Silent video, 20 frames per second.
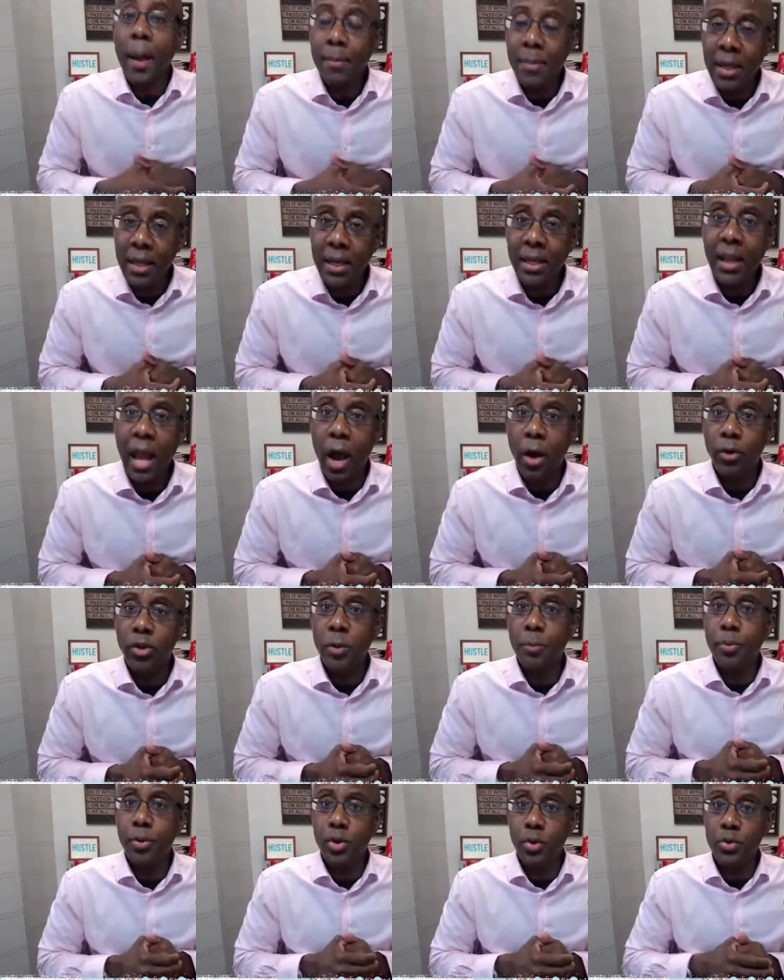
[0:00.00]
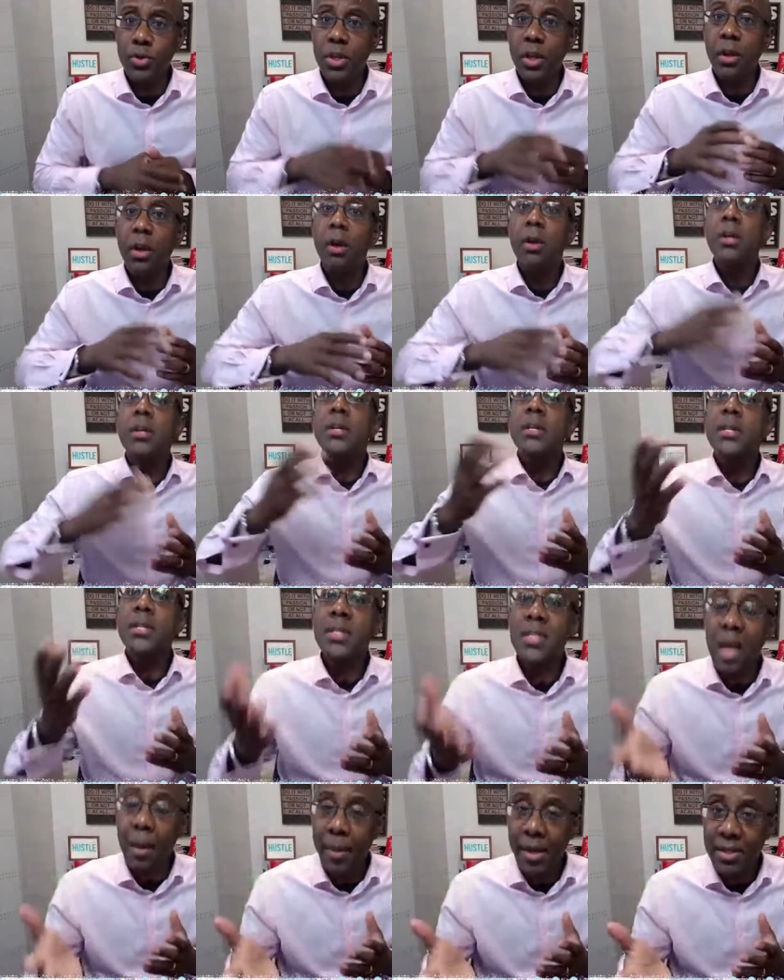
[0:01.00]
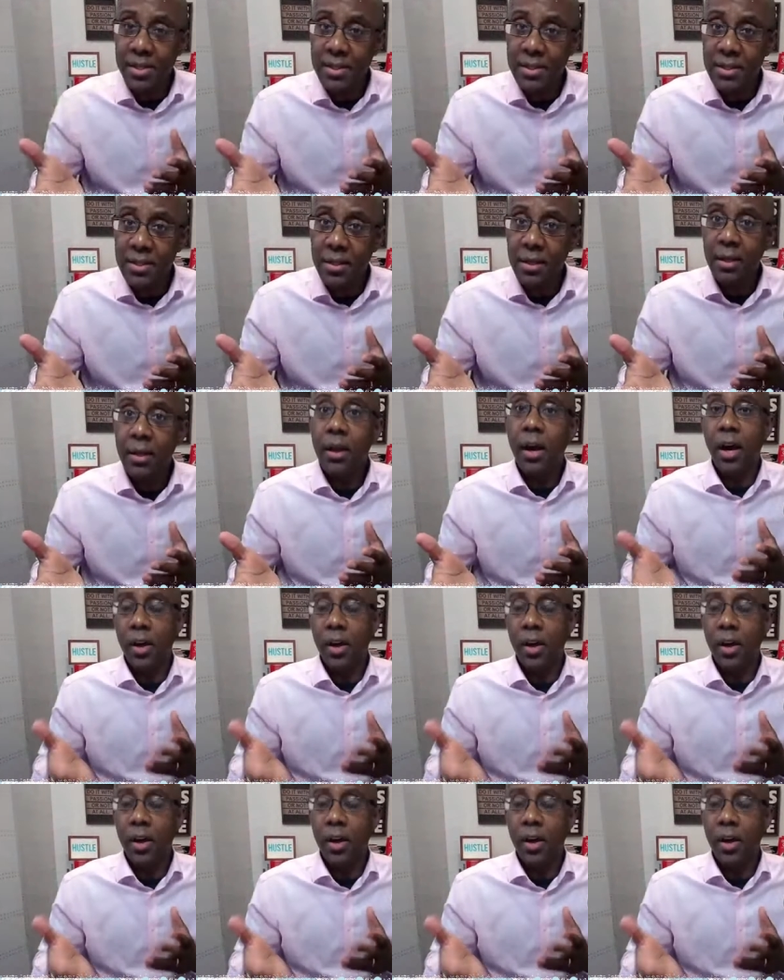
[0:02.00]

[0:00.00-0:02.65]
I'm getting now into producing summits.